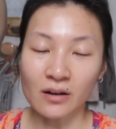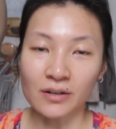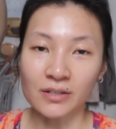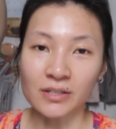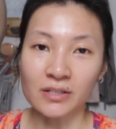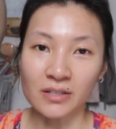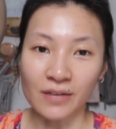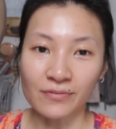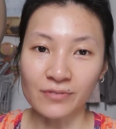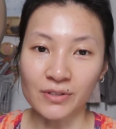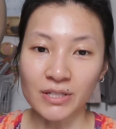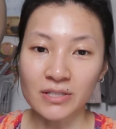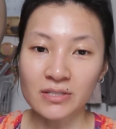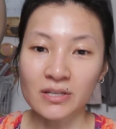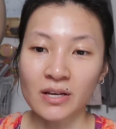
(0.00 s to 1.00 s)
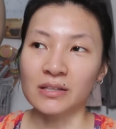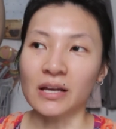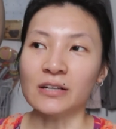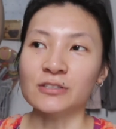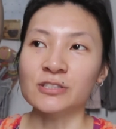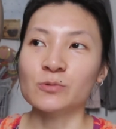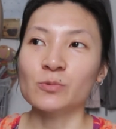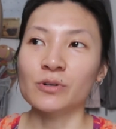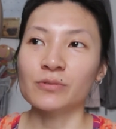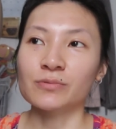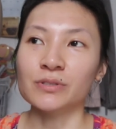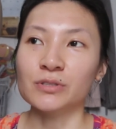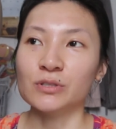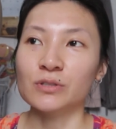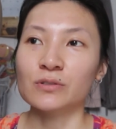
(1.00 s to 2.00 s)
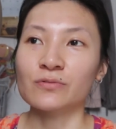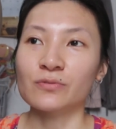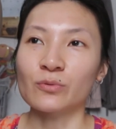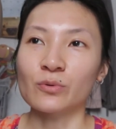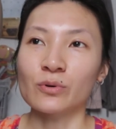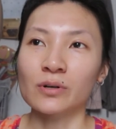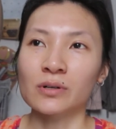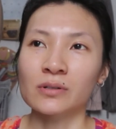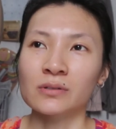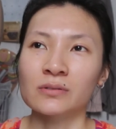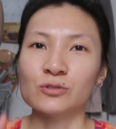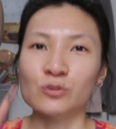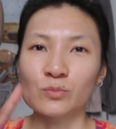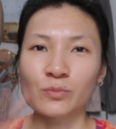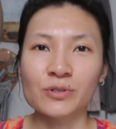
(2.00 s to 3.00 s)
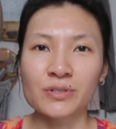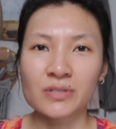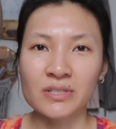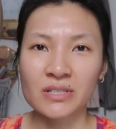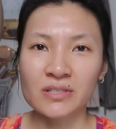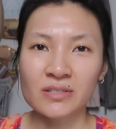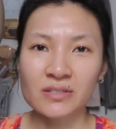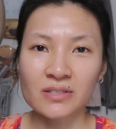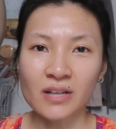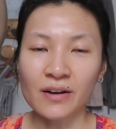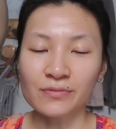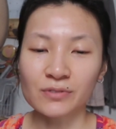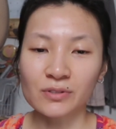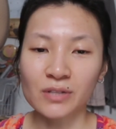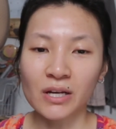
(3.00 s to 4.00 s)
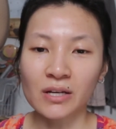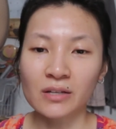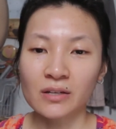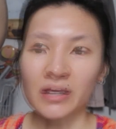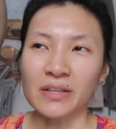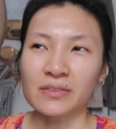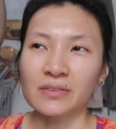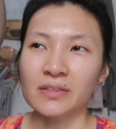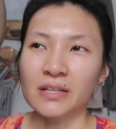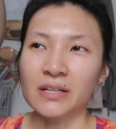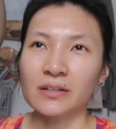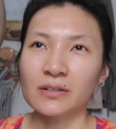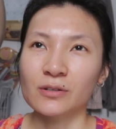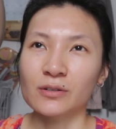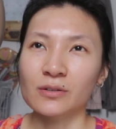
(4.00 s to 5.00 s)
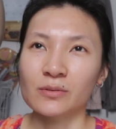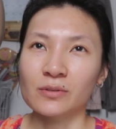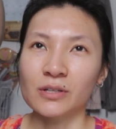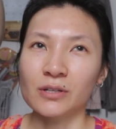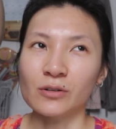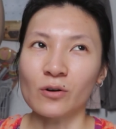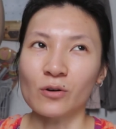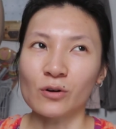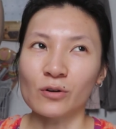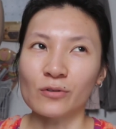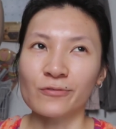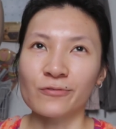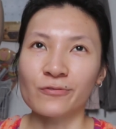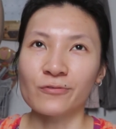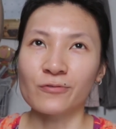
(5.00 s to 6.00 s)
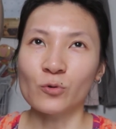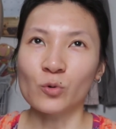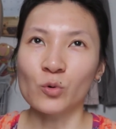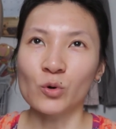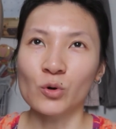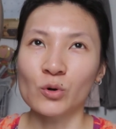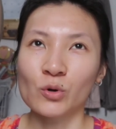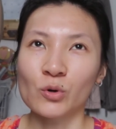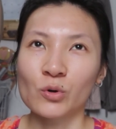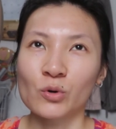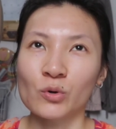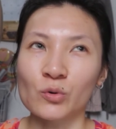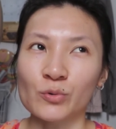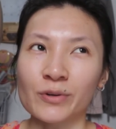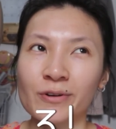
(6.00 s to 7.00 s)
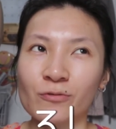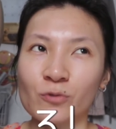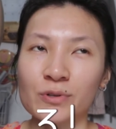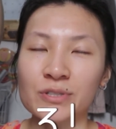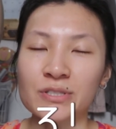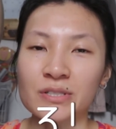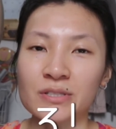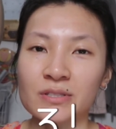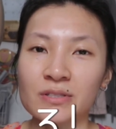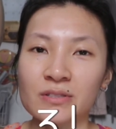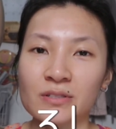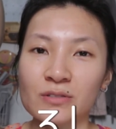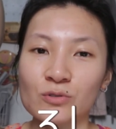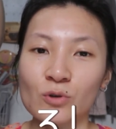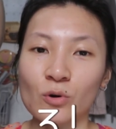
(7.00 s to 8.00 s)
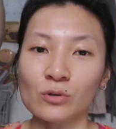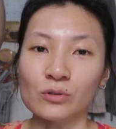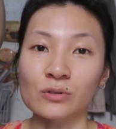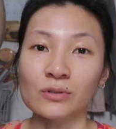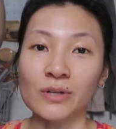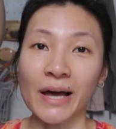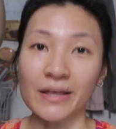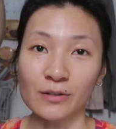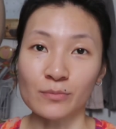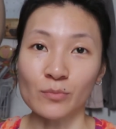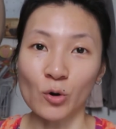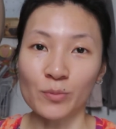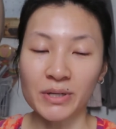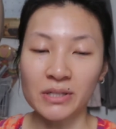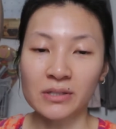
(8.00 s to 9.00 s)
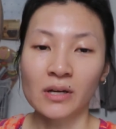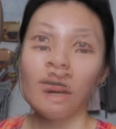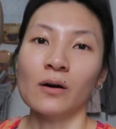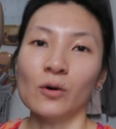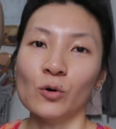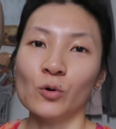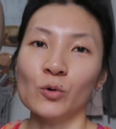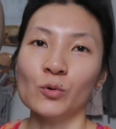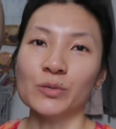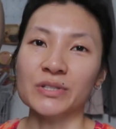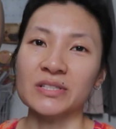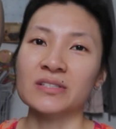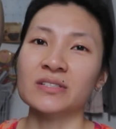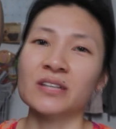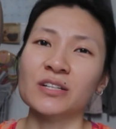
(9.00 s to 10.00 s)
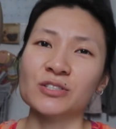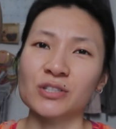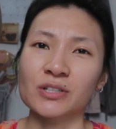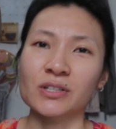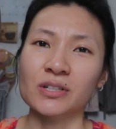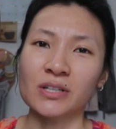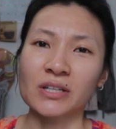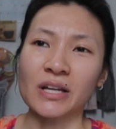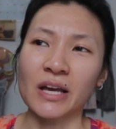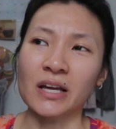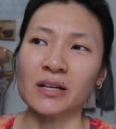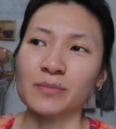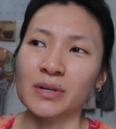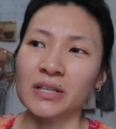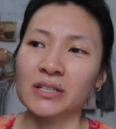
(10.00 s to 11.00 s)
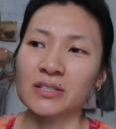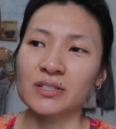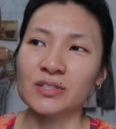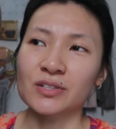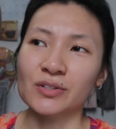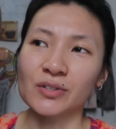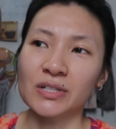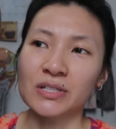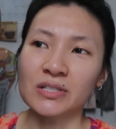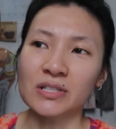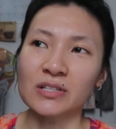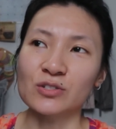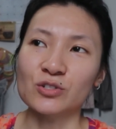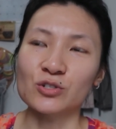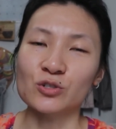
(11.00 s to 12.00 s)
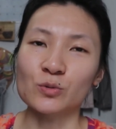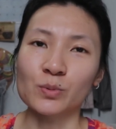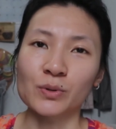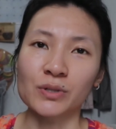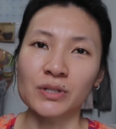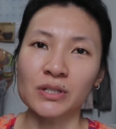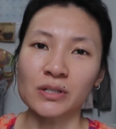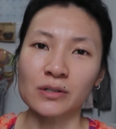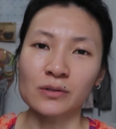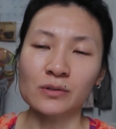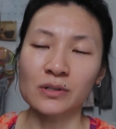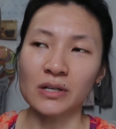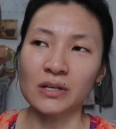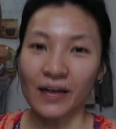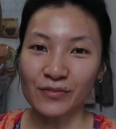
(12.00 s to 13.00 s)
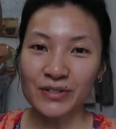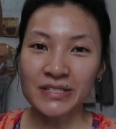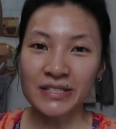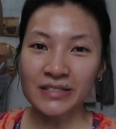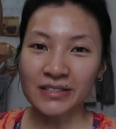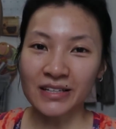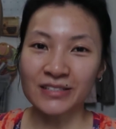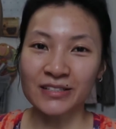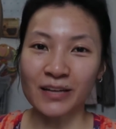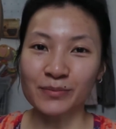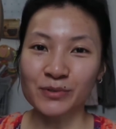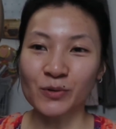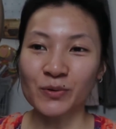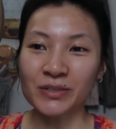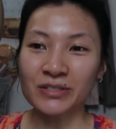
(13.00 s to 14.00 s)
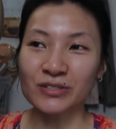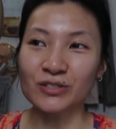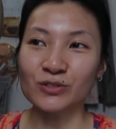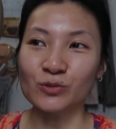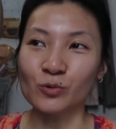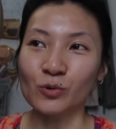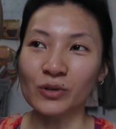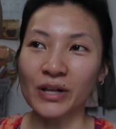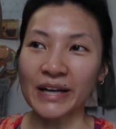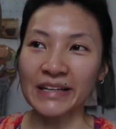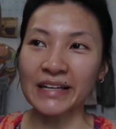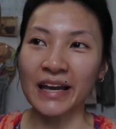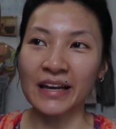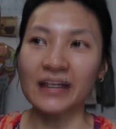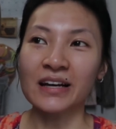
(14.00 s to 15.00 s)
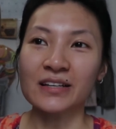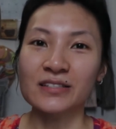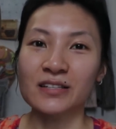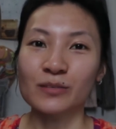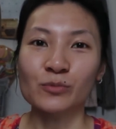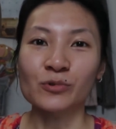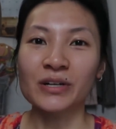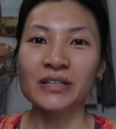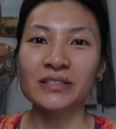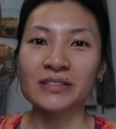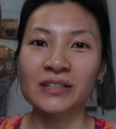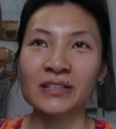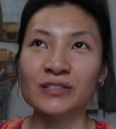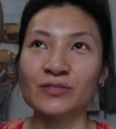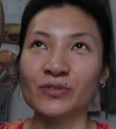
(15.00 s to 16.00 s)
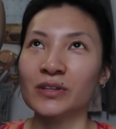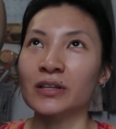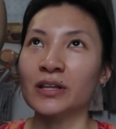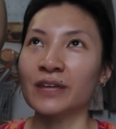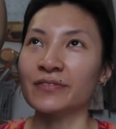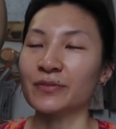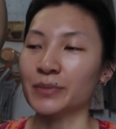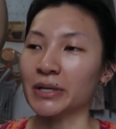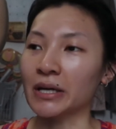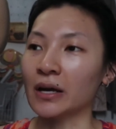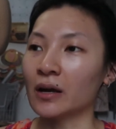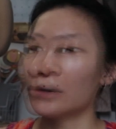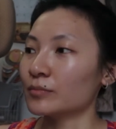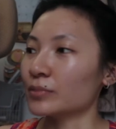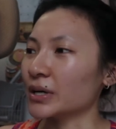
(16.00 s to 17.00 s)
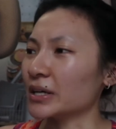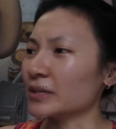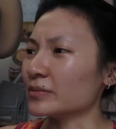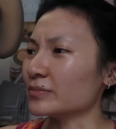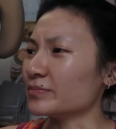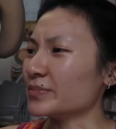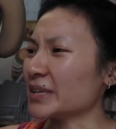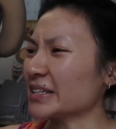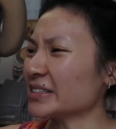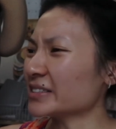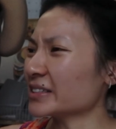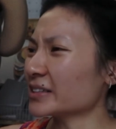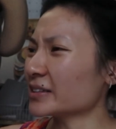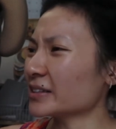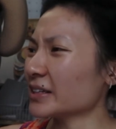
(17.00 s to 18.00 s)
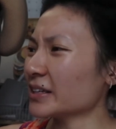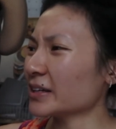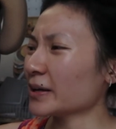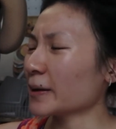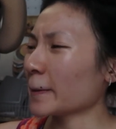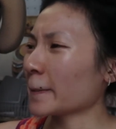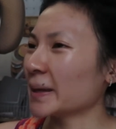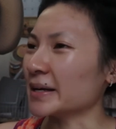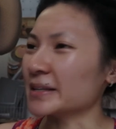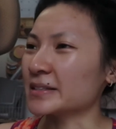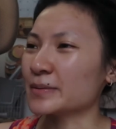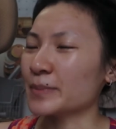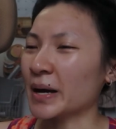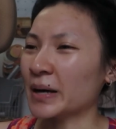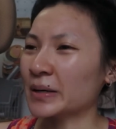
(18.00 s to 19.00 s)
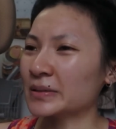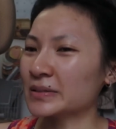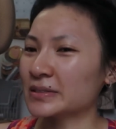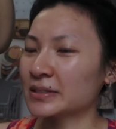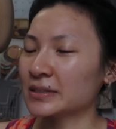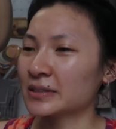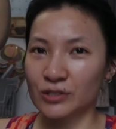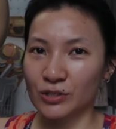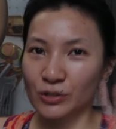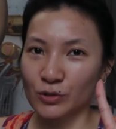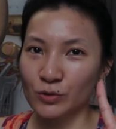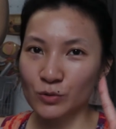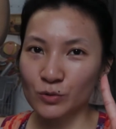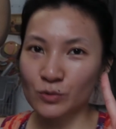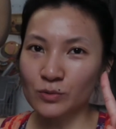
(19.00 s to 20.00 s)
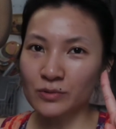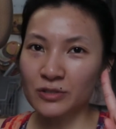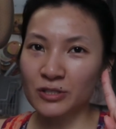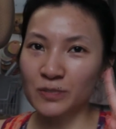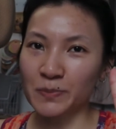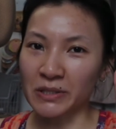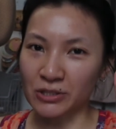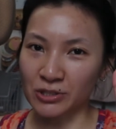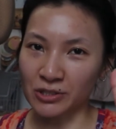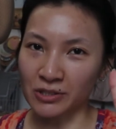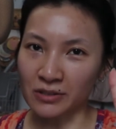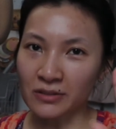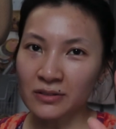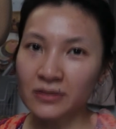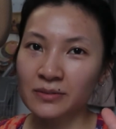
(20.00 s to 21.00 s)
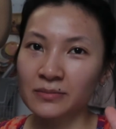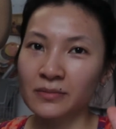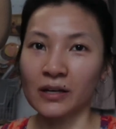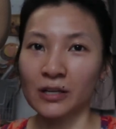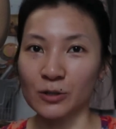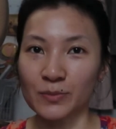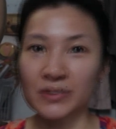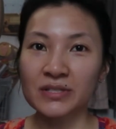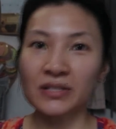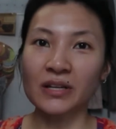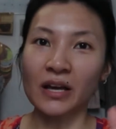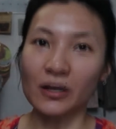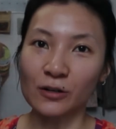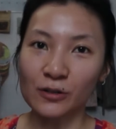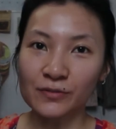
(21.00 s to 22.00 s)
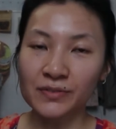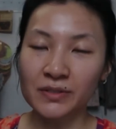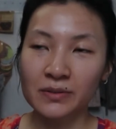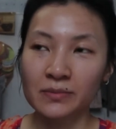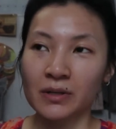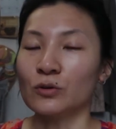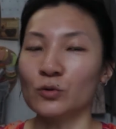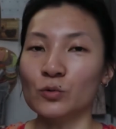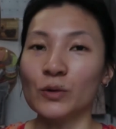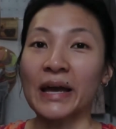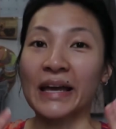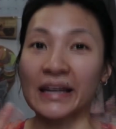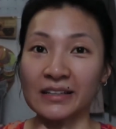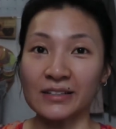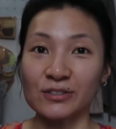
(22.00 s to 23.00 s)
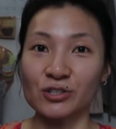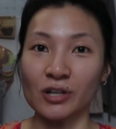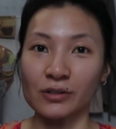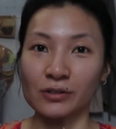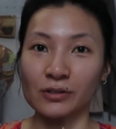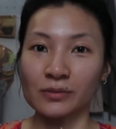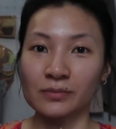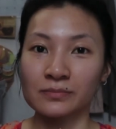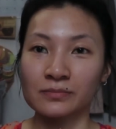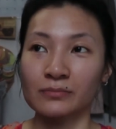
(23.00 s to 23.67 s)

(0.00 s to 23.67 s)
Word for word: on Netflix. They actually were renewed for 2 more seasons after that. I think there are 3 or 4 seasons in total at the moment. Oh, it's such a good animated series. It's super cute. Ever since I stopped going to school, I cannot summarize things for the life of me. But basically, it's about 2 species, humans and elves, who hate each other